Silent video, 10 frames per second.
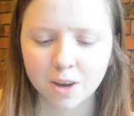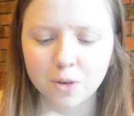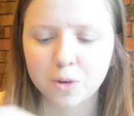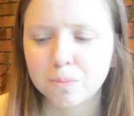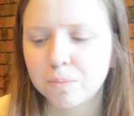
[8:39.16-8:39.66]

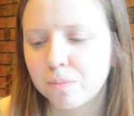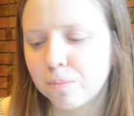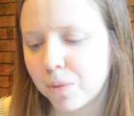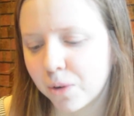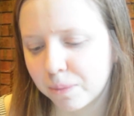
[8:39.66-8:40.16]
or
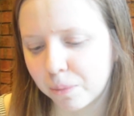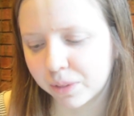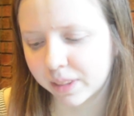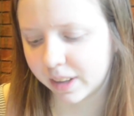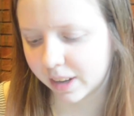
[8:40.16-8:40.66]
more
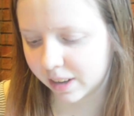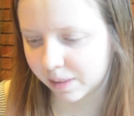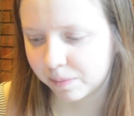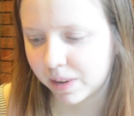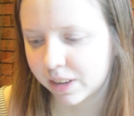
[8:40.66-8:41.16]
importantly,
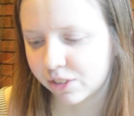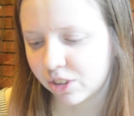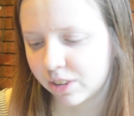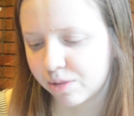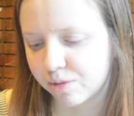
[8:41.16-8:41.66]

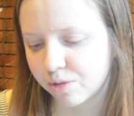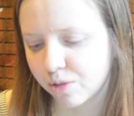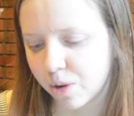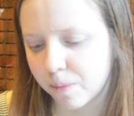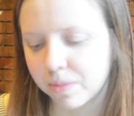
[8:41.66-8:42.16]
actually
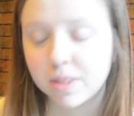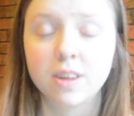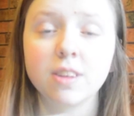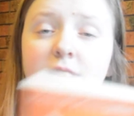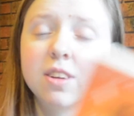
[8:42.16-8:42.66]
from
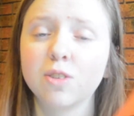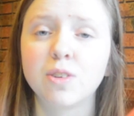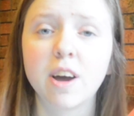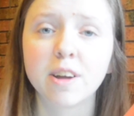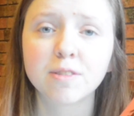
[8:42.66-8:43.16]
The Subtle
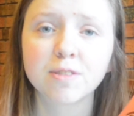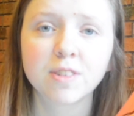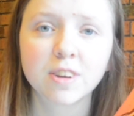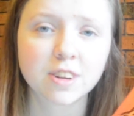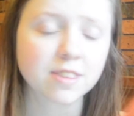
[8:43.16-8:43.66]
Knife,
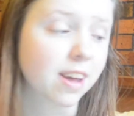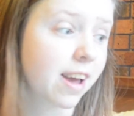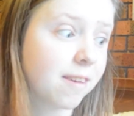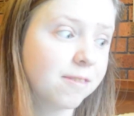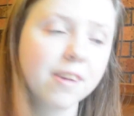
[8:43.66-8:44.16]
because I
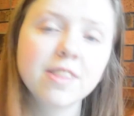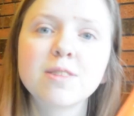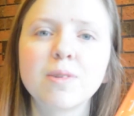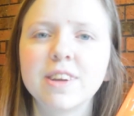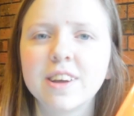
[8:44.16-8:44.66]
haven't read
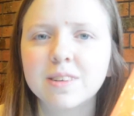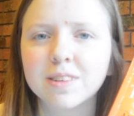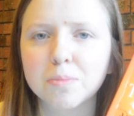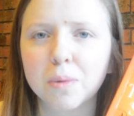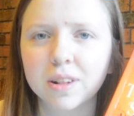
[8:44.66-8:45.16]
this one
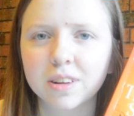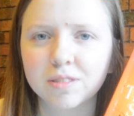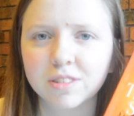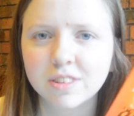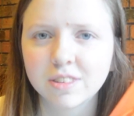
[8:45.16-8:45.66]
yet, spoiler
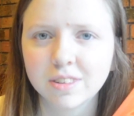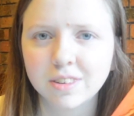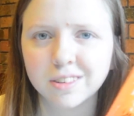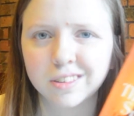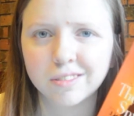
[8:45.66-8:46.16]
for the
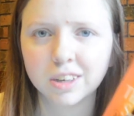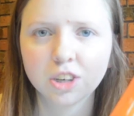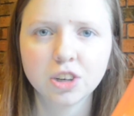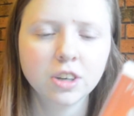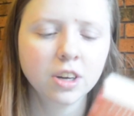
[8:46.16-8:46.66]
end of the
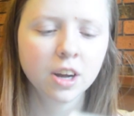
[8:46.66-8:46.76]
video.